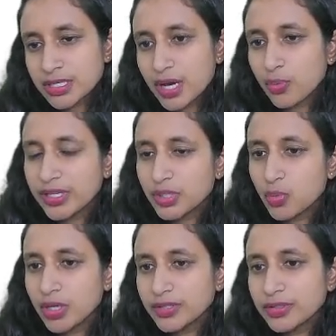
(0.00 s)
now when you
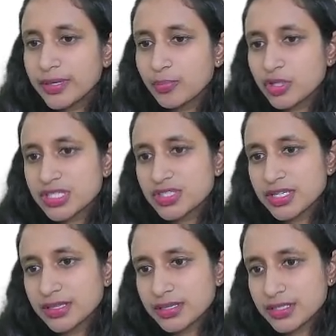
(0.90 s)
want to
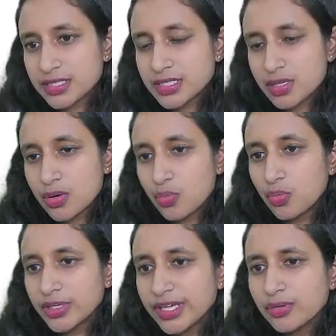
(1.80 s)
demonstrate this,
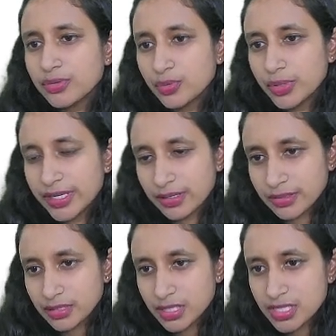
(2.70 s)
what do you do here?